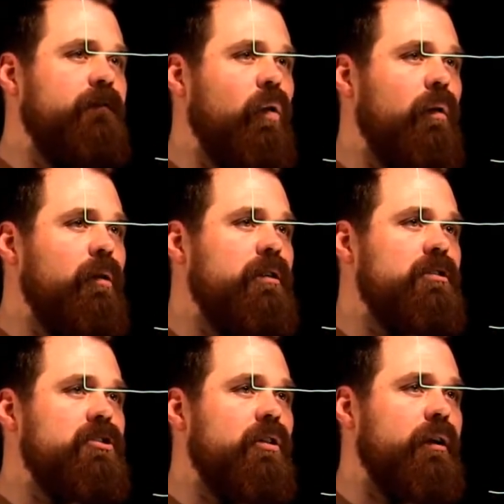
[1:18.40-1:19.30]
forward
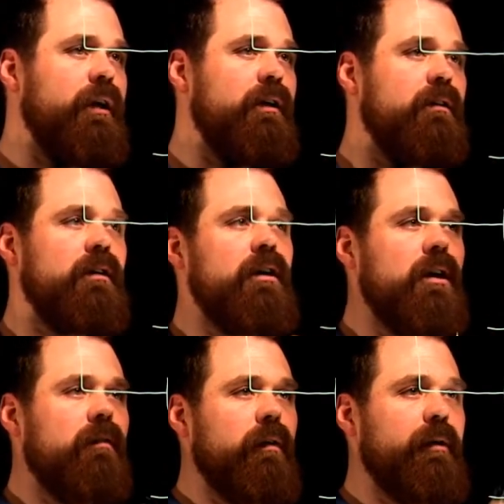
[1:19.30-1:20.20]
circuit,
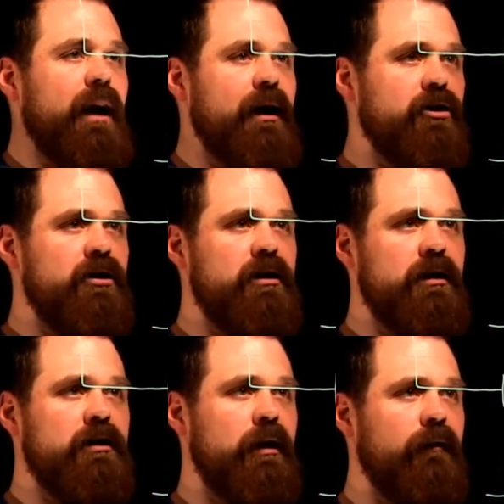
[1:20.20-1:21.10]
we would actually see a
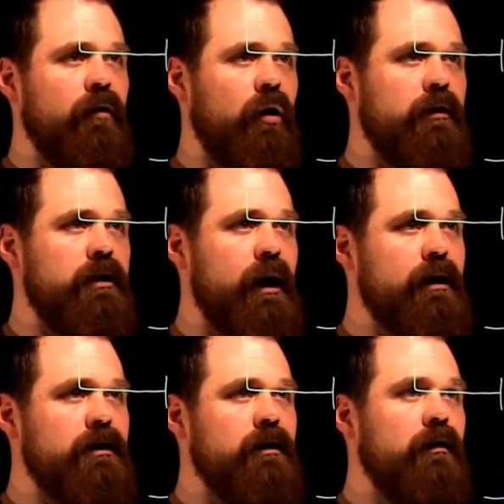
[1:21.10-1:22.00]
set of
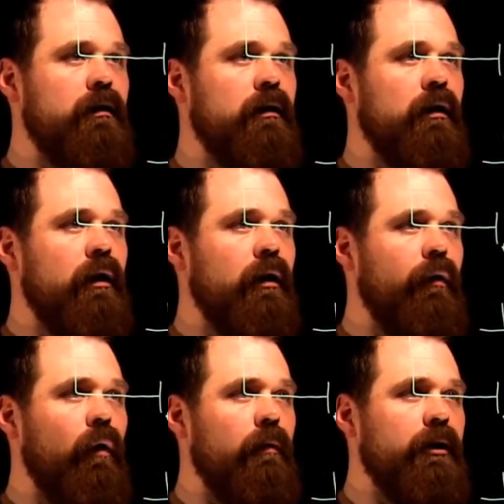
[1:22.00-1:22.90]
contacts,
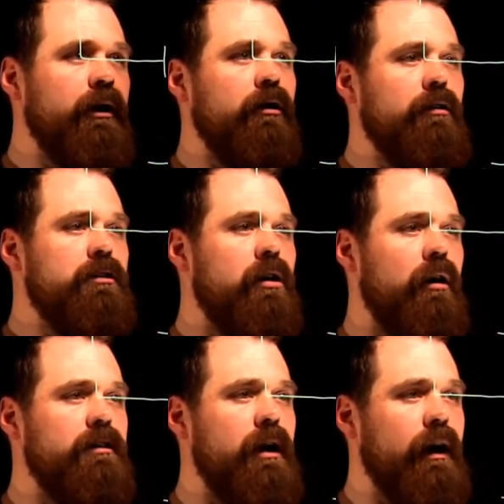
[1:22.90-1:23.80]
normally closed
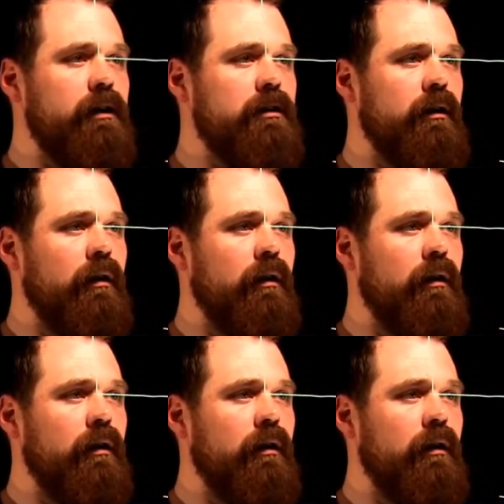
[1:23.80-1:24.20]
contacts,